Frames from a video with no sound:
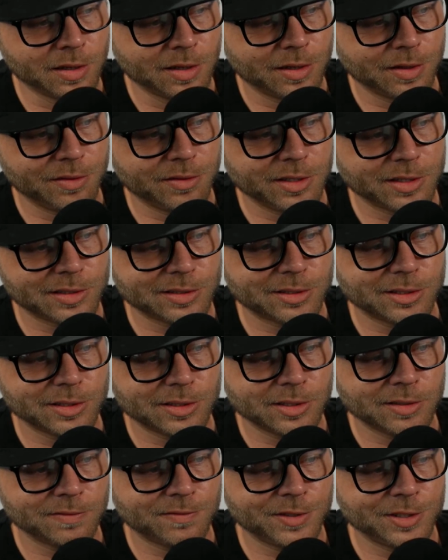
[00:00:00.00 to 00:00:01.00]
The
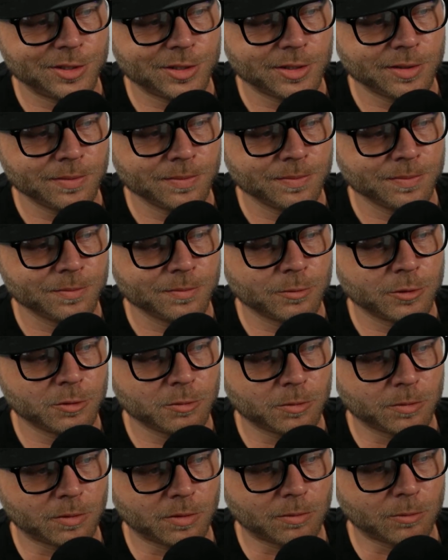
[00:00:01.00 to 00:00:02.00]
assistant feature, which
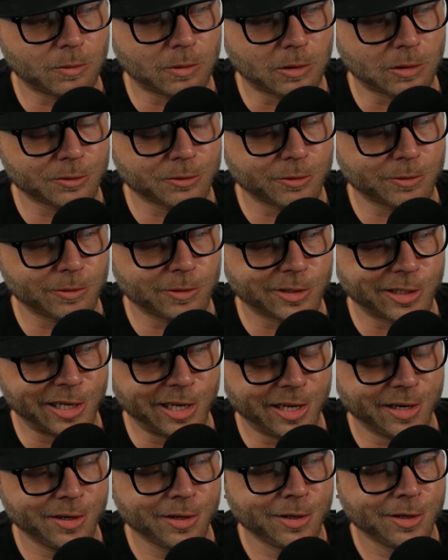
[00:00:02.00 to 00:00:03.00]
we'll also look
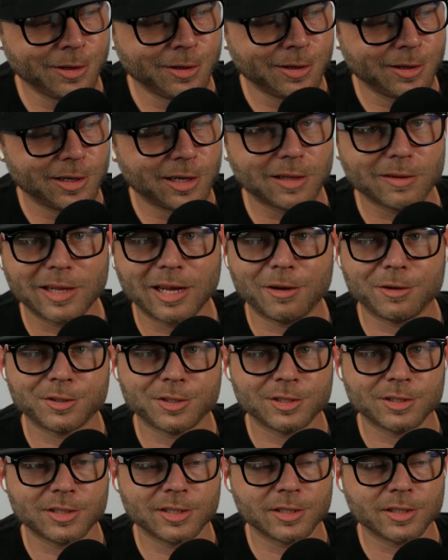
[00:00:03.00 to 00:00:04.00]
at, allows
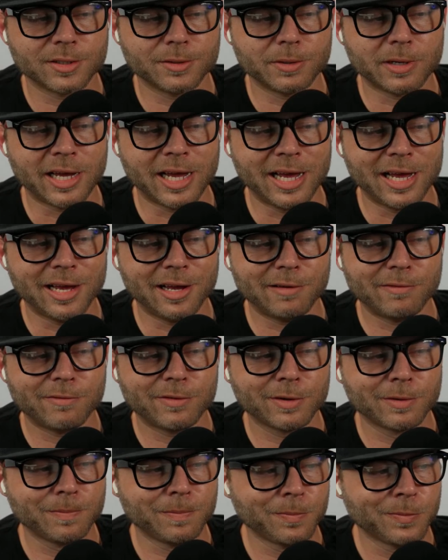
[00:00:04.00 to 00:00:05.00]
you to have
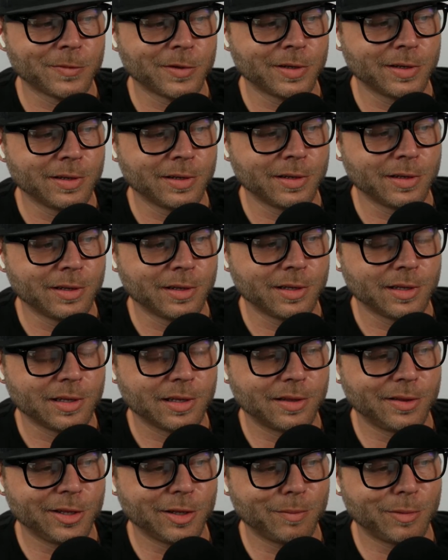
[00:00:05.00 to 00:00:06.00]

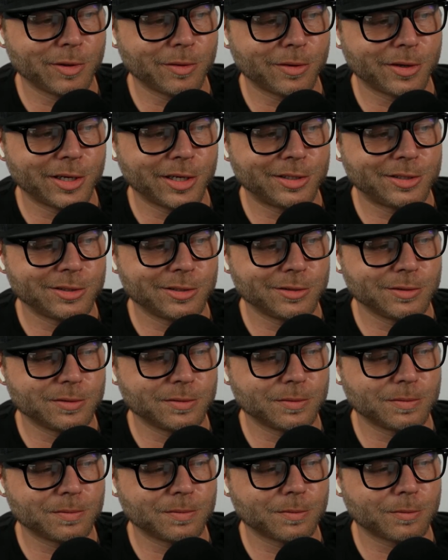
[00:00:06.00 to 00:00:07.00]
the ability to
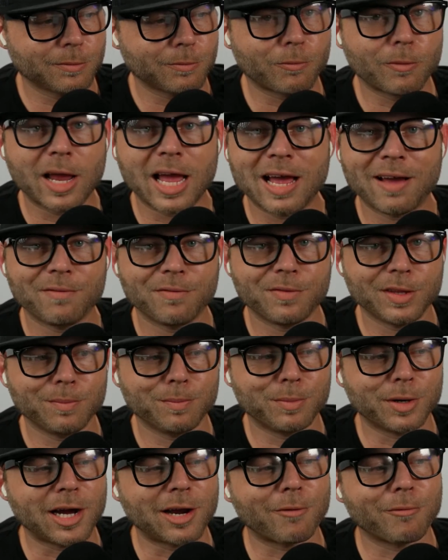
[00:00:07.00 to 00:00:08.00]
have the
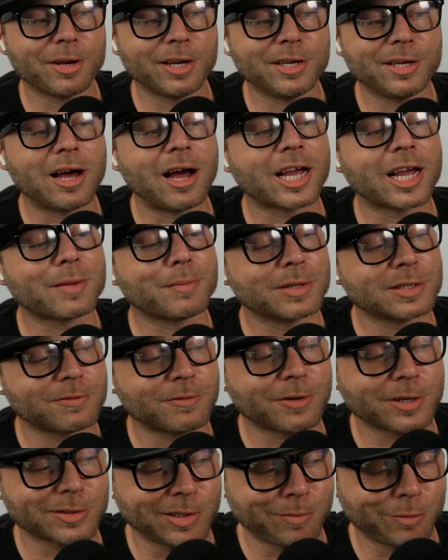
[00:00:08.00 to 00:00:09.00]
bot read documents, for
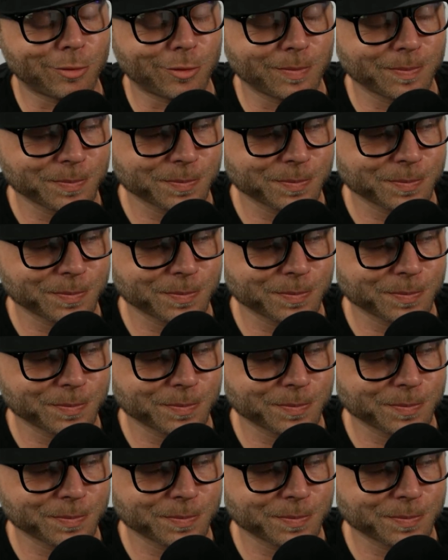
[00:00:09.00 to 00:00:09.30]
example,